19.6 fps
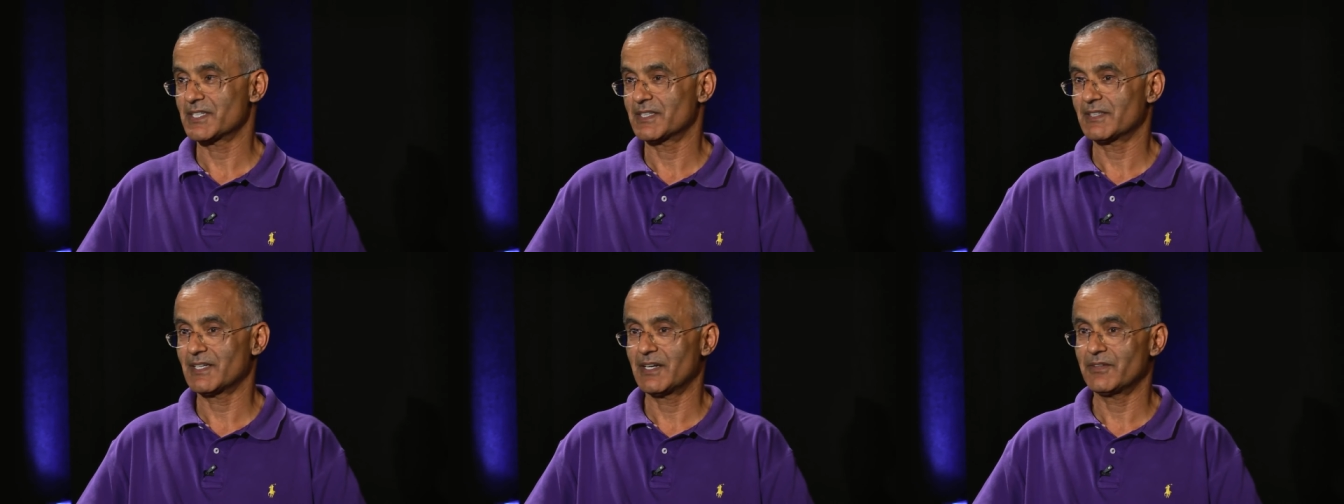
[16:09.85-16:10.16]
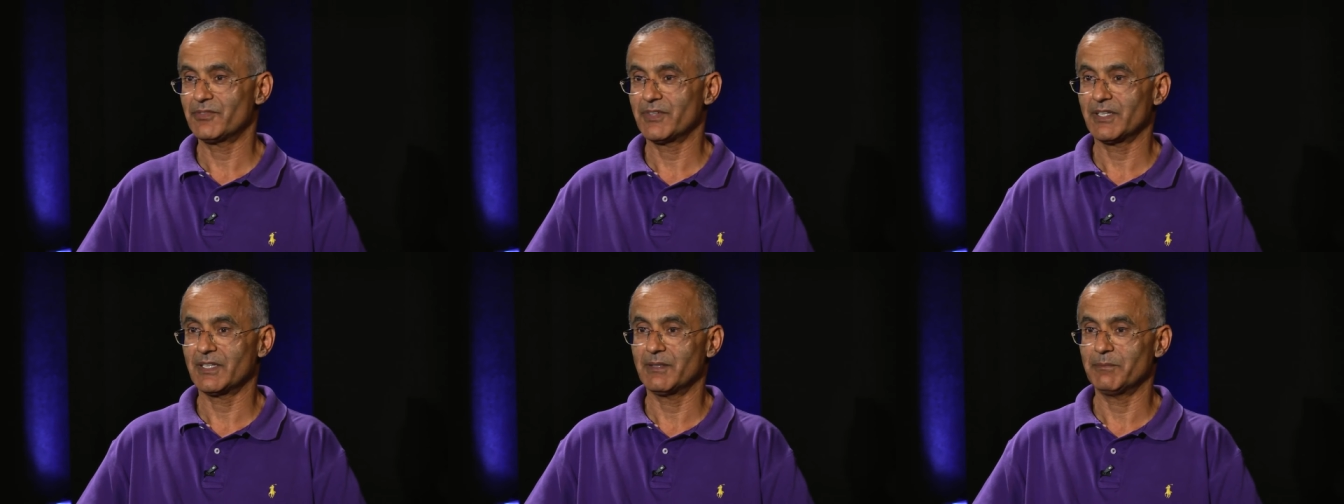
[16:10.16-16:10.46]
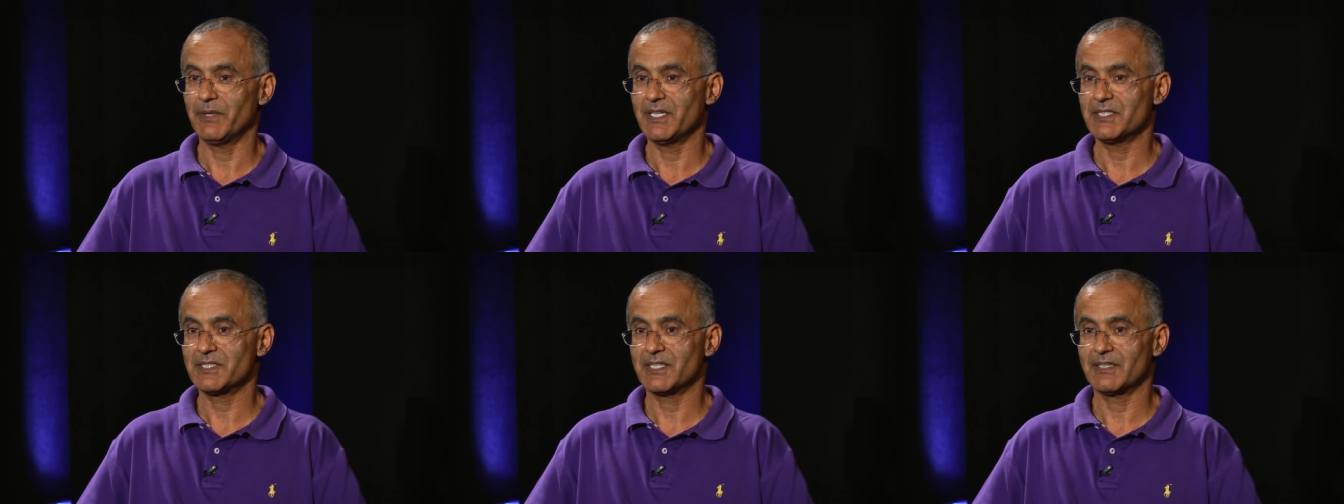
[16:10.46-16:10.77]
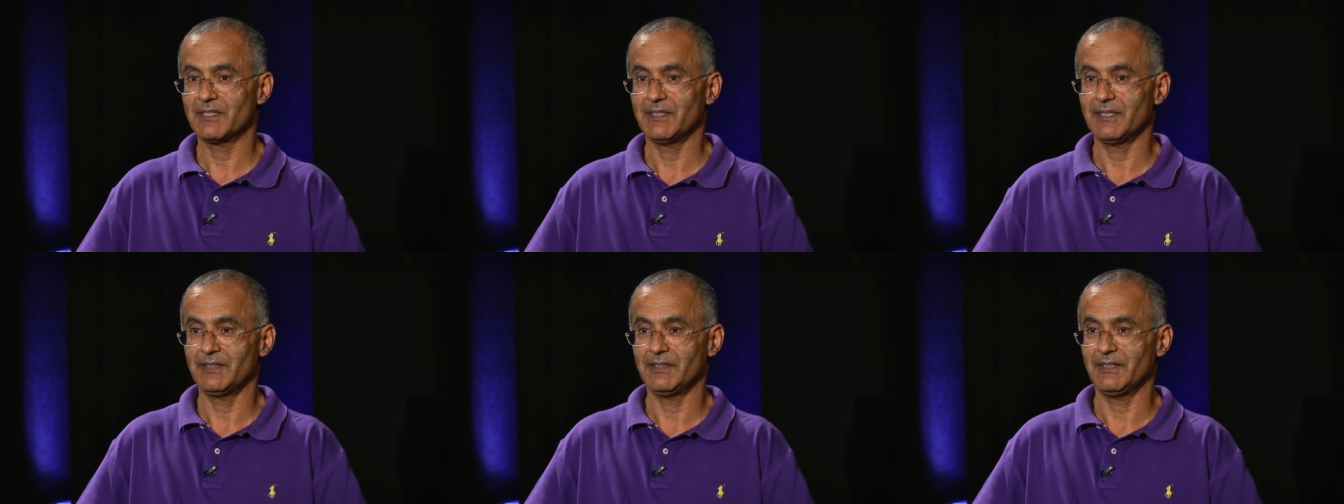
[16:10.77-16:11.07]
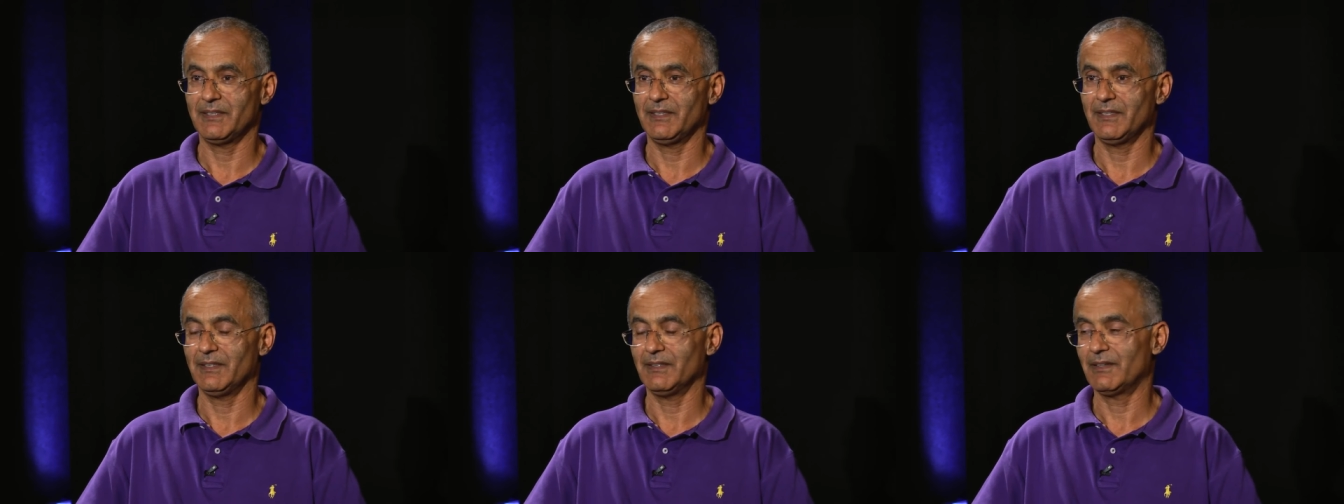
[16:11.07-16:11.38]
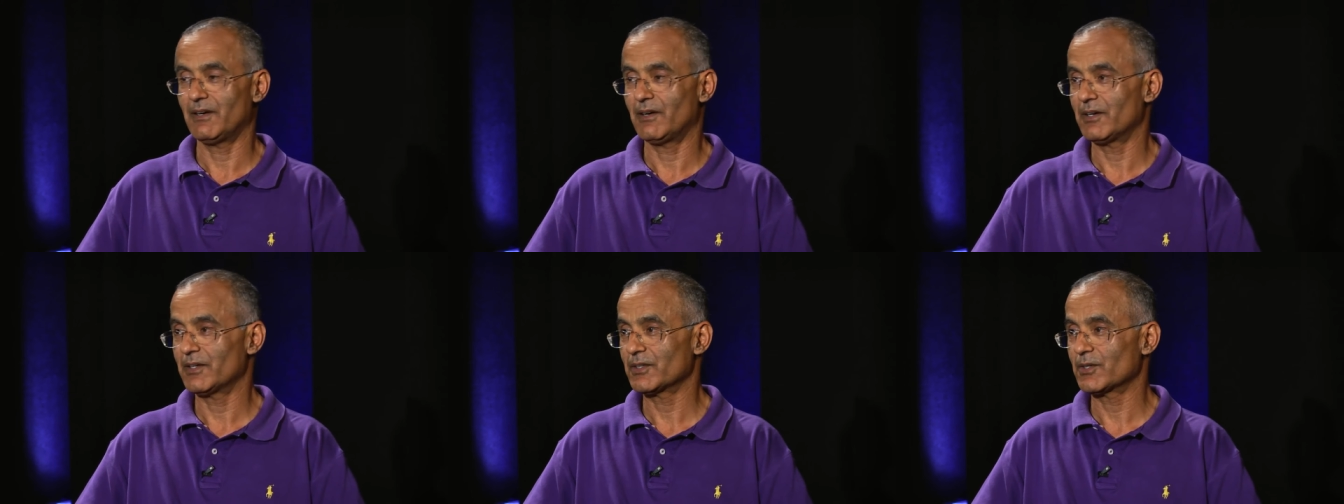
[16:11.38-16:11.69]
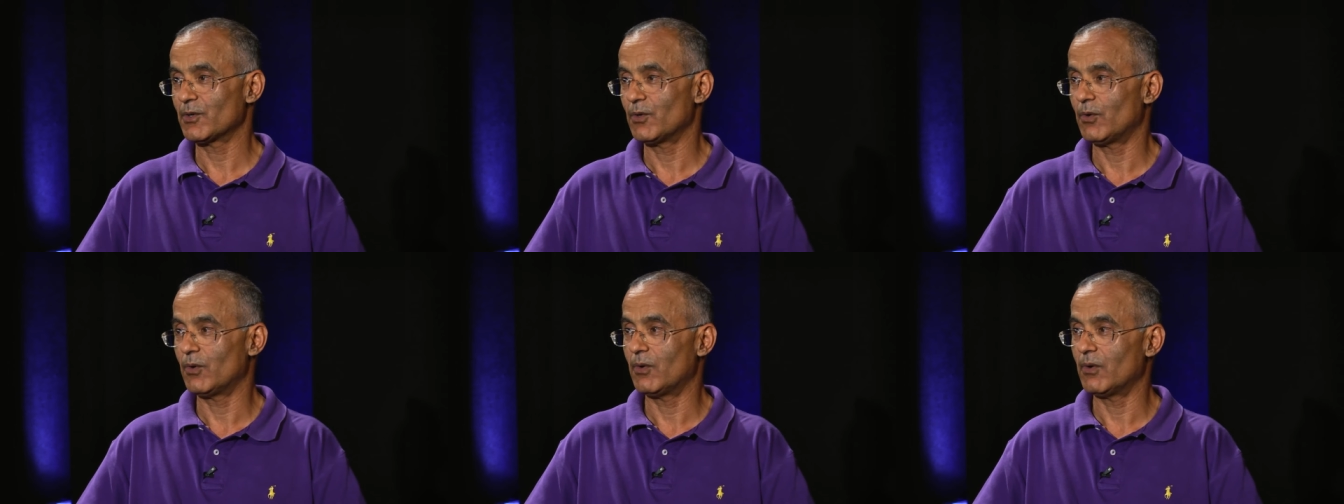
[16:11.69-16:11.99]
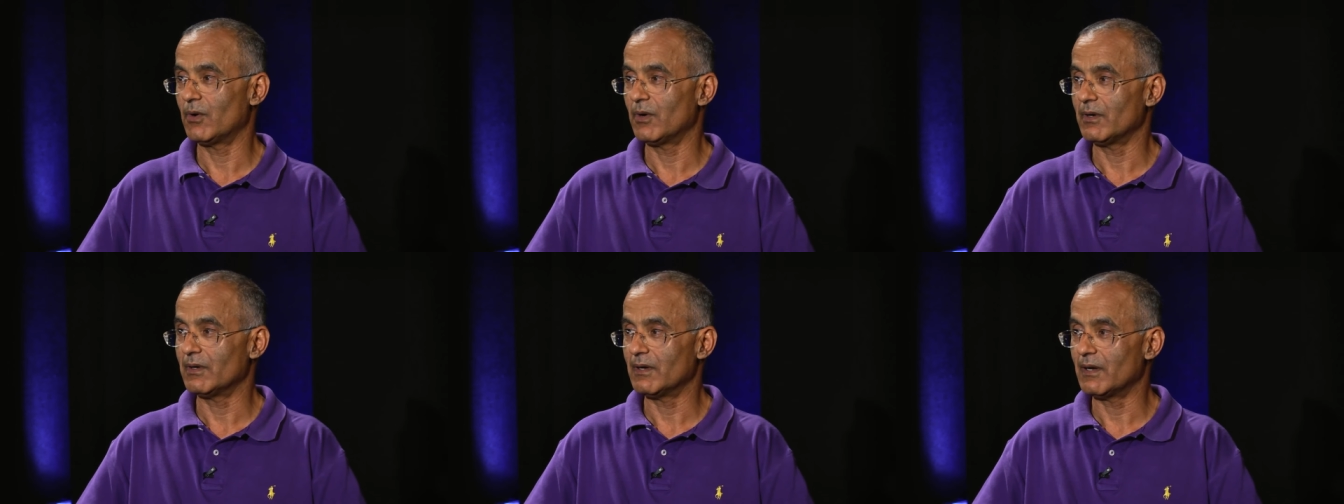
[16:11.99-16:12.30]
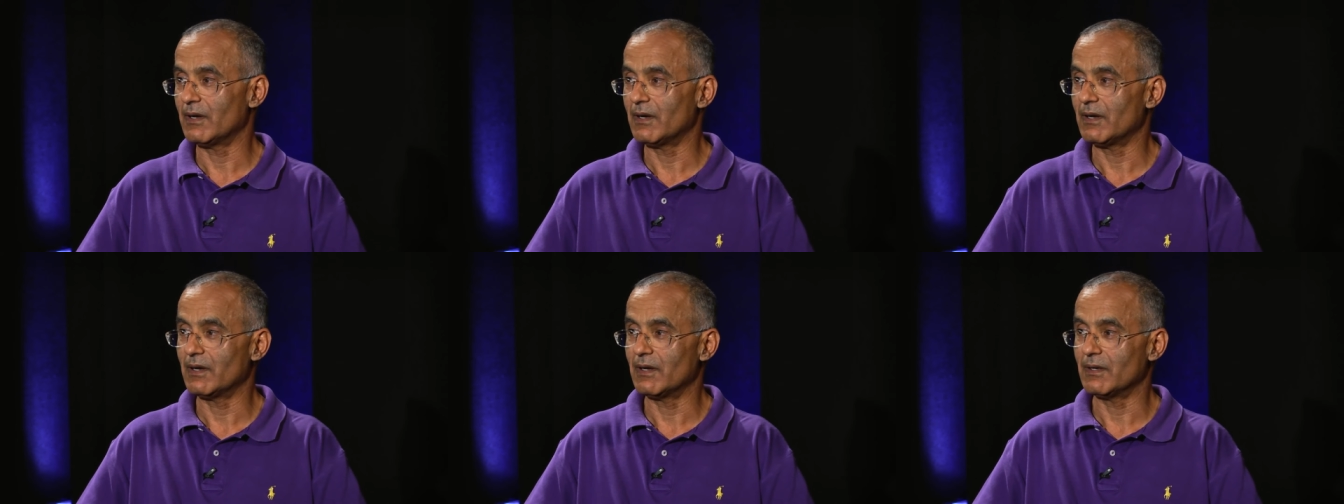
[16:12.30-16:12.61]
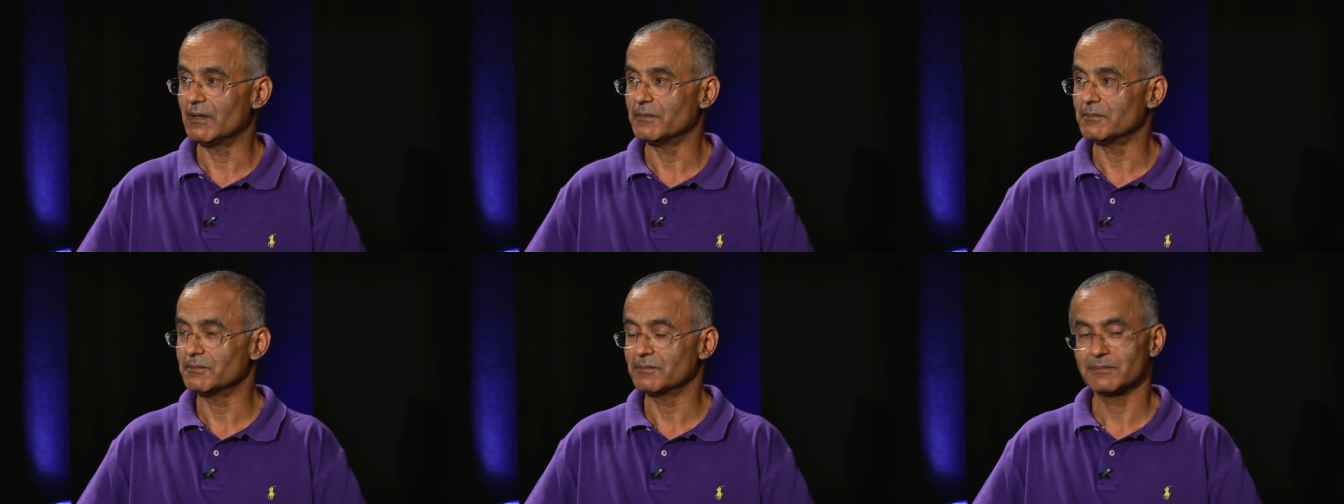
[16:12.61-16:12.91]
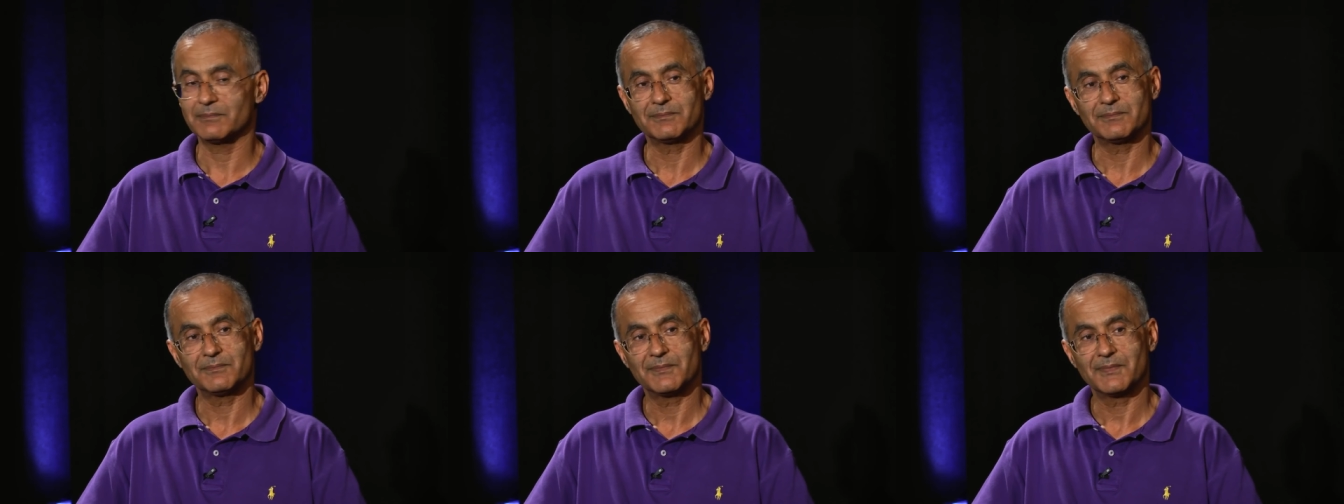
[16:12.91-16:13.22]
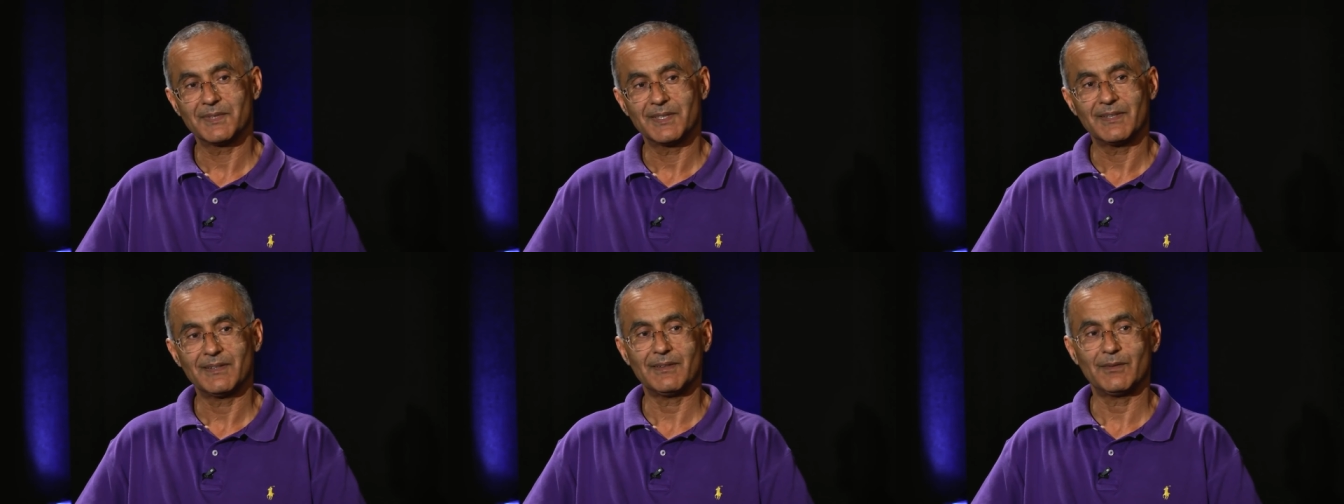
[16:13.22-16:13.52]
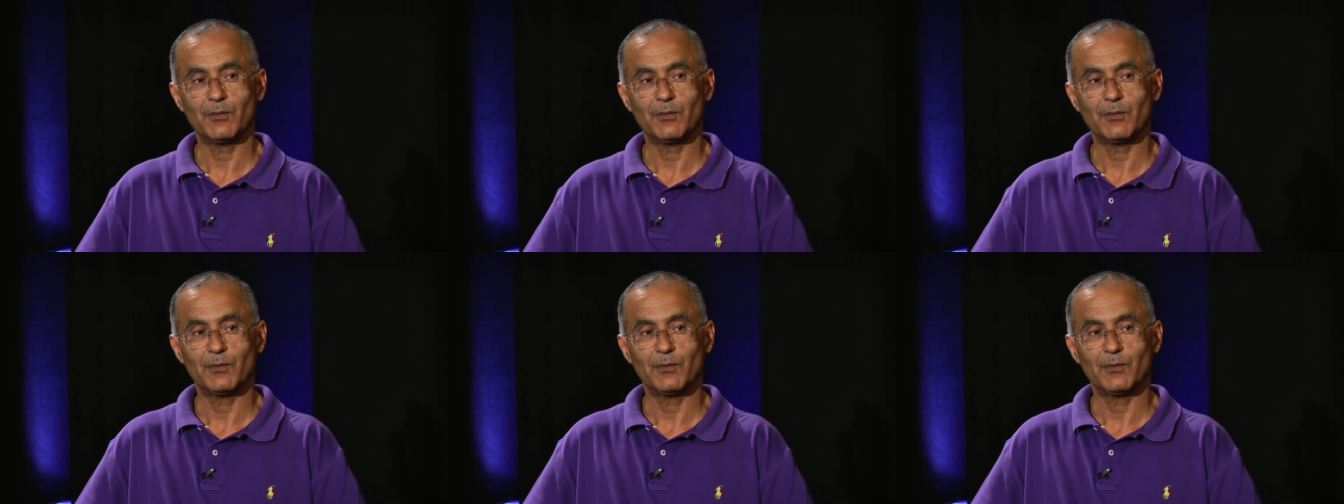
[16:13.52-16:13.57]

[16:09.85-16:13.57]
South Africa, basically the hardcore... Um, you missed India.